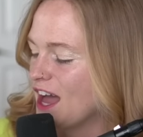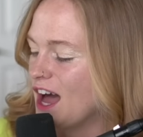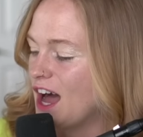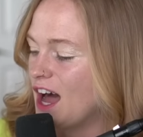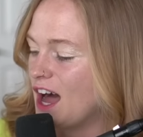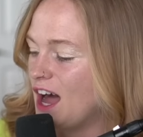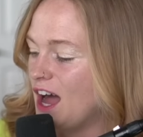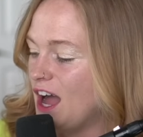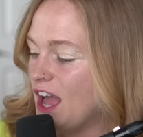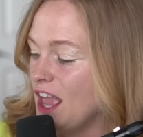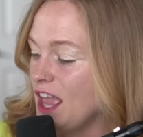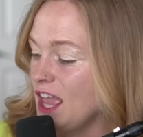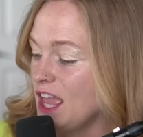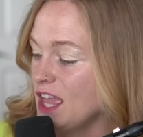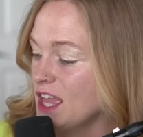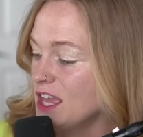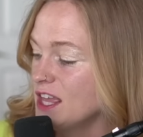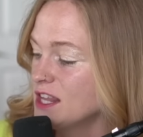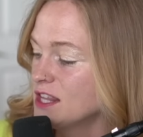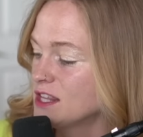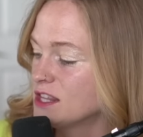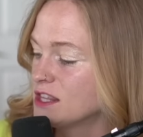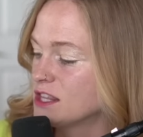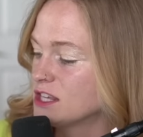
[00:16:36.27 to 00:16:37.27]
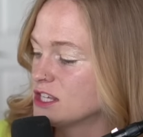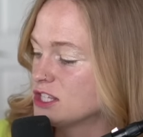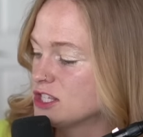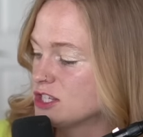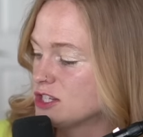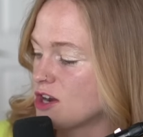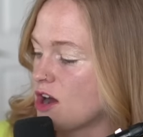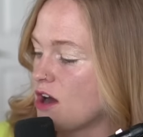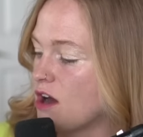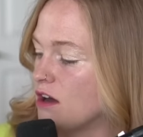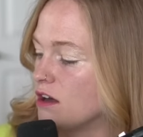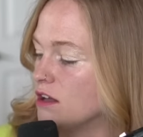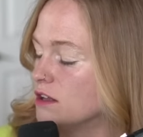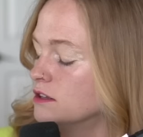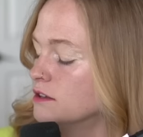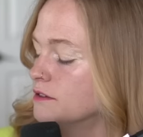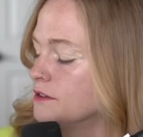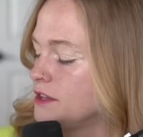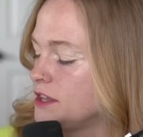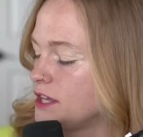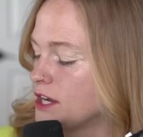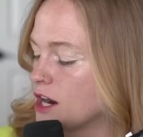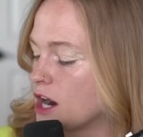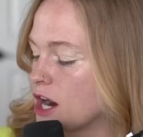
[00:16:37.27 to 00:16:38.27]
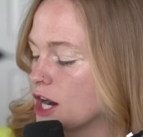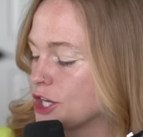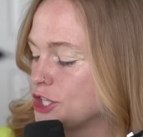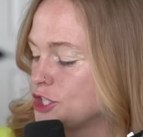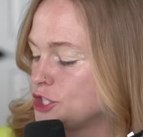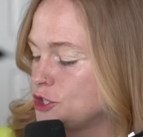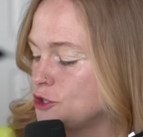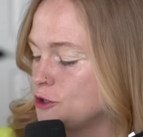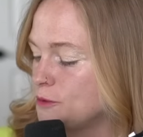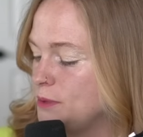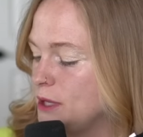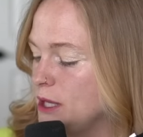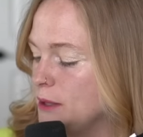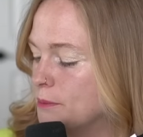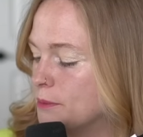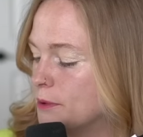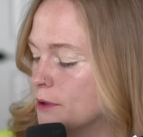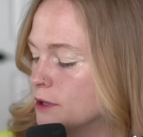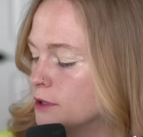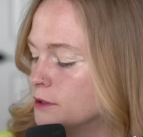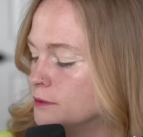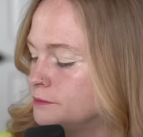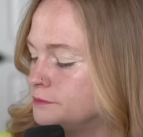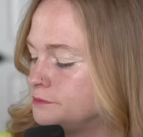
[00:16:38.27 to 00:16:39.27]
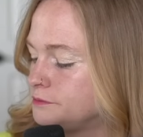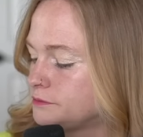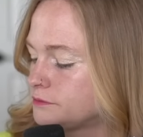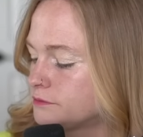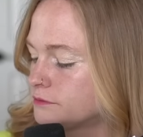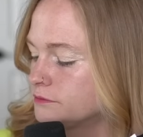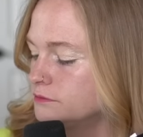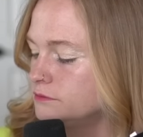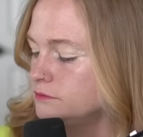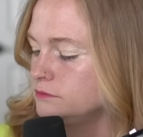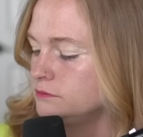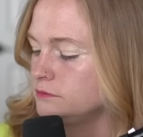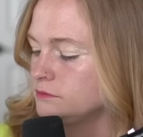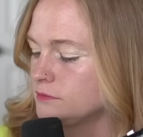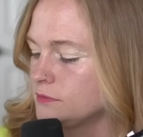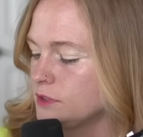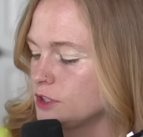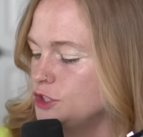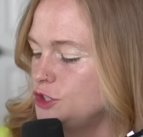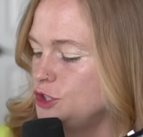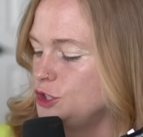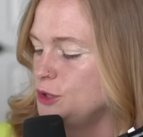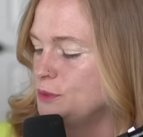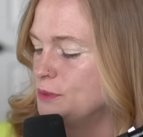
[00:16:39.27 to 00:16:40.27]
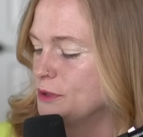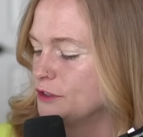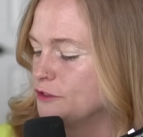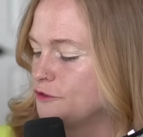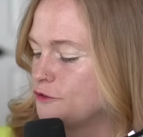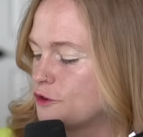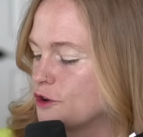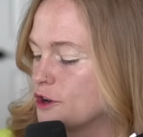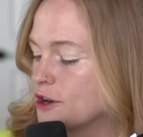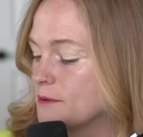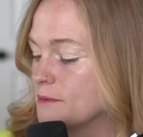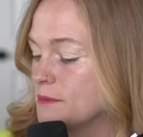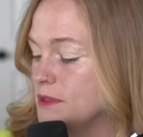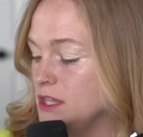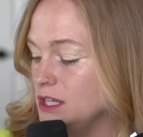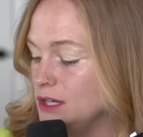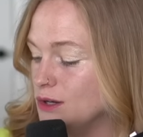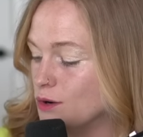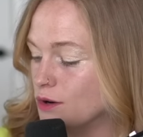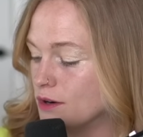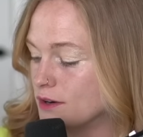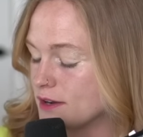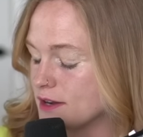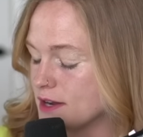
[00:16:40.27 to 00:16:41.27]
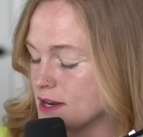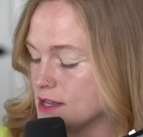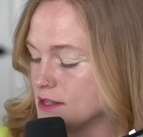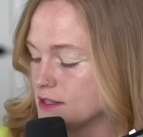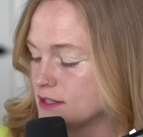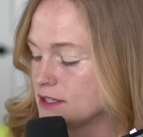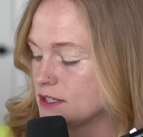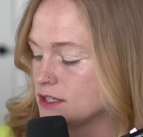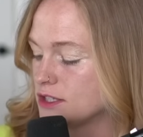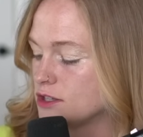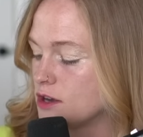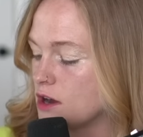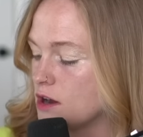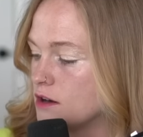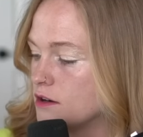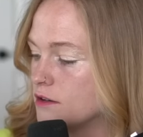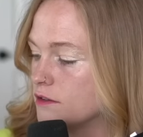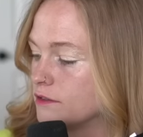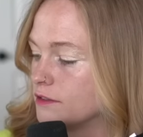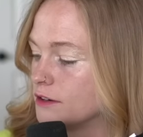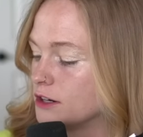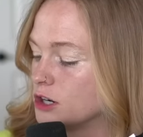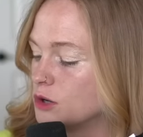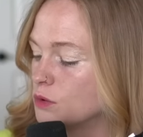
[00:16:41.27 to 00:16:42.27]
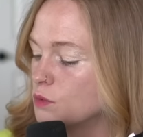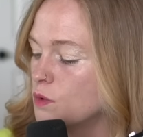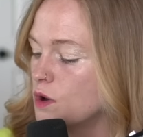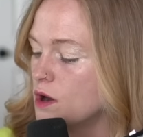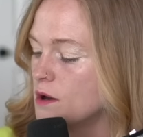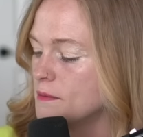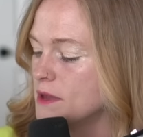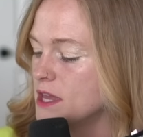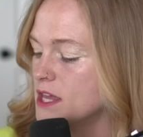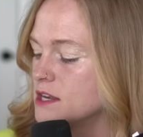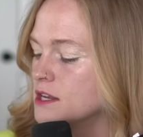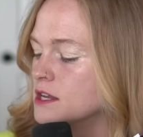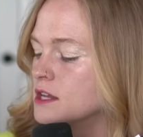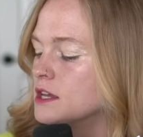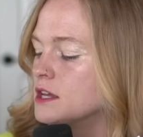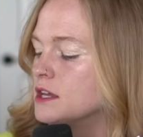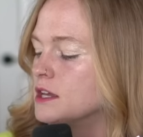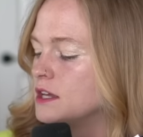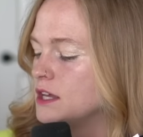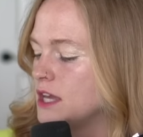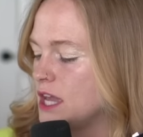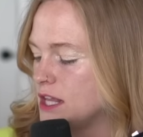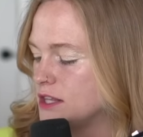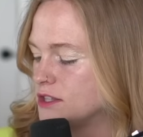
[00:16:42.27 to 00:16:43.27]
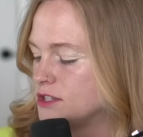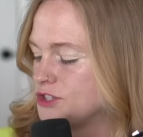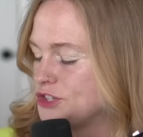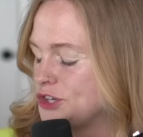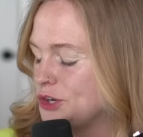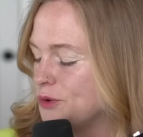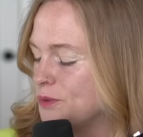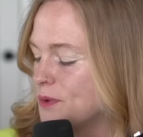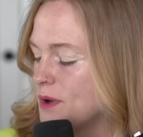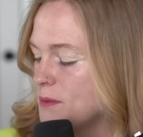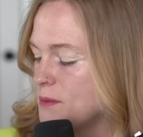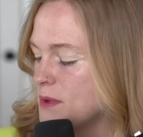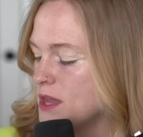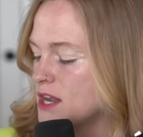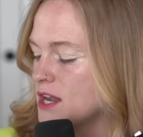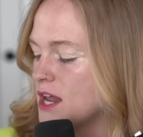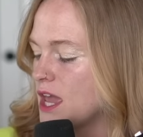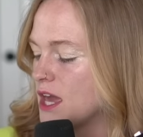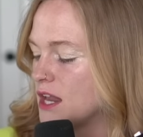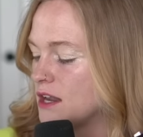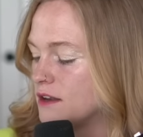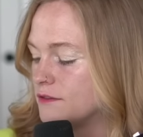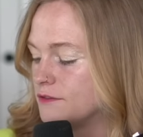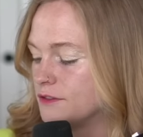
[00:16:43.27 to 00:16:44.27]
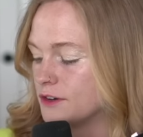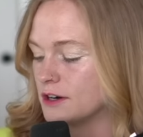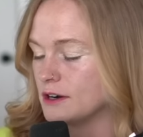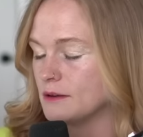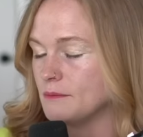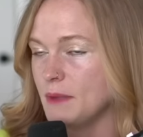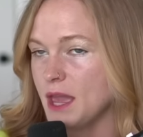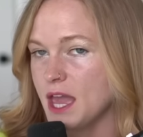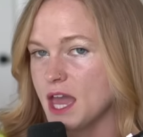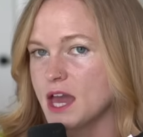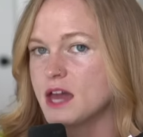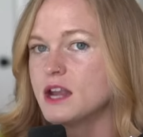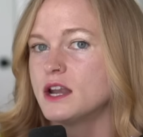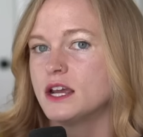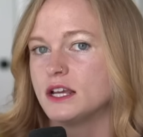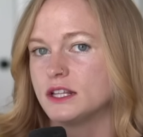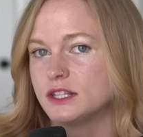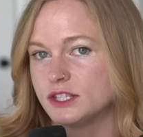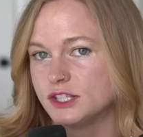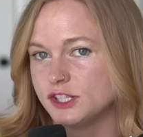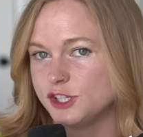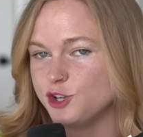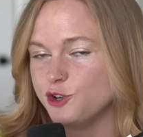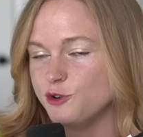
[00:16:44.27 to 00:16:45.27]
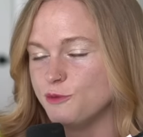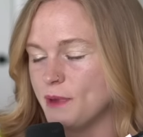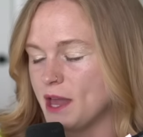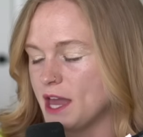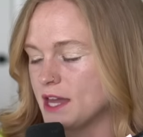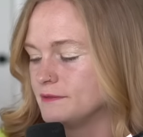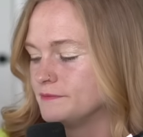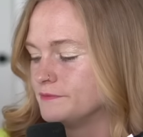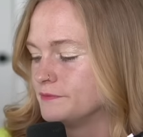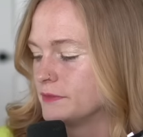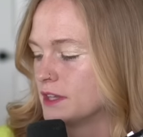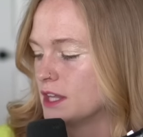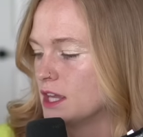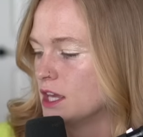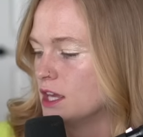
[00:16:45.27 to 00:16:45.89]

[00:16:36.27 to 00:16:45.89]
Uh, in the stall, there are two people to perform the ordinance. So for a woman, it's two women, and for a man, it's two men.